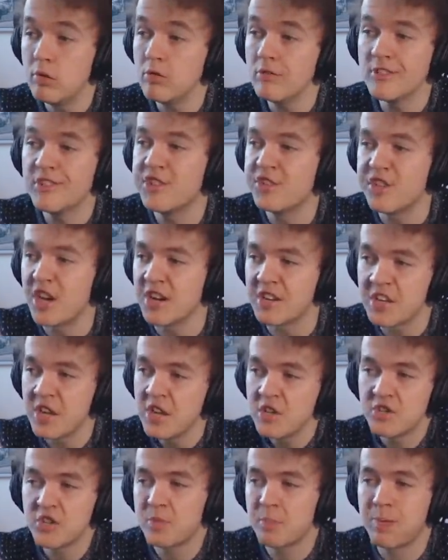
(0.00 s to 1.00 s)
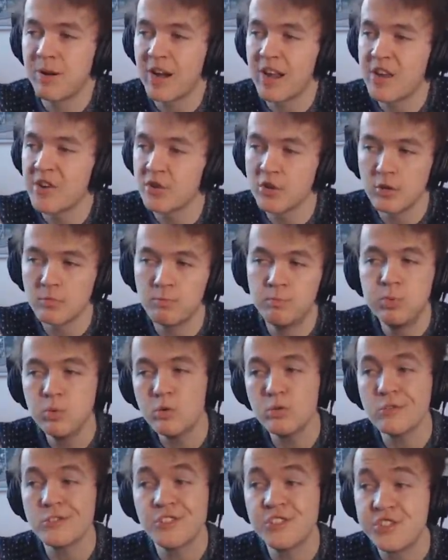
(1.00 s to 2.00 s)
bullshit. Just plain old
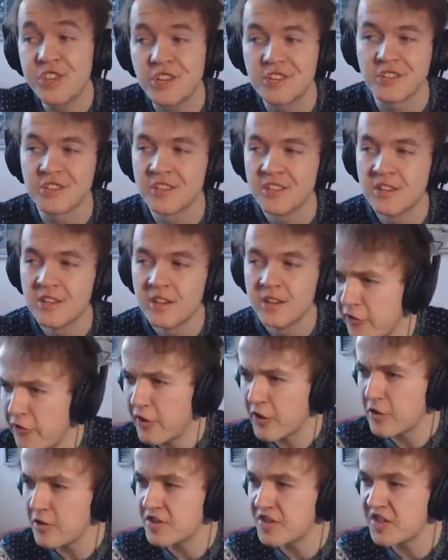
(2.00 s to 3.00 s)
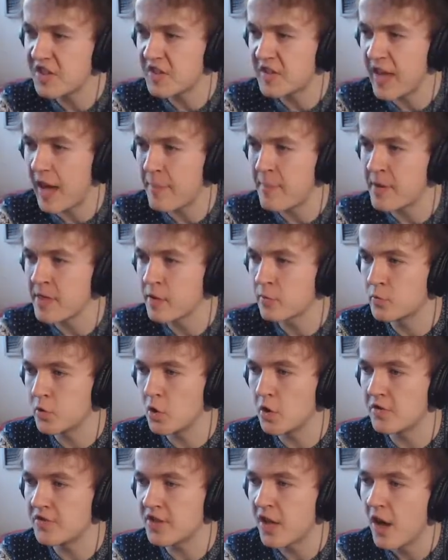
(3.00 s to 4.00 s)
bullshit. Even if I could see the gap in
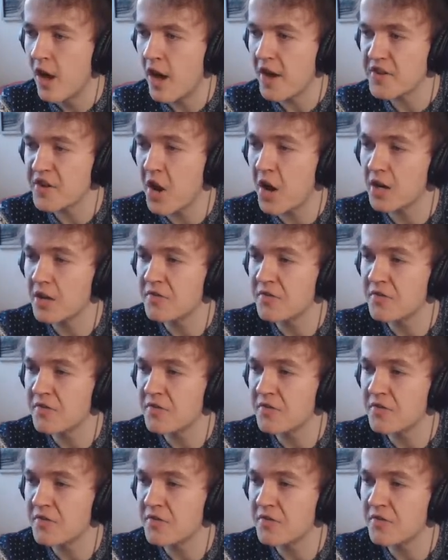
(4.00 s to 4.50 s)
the roofs, I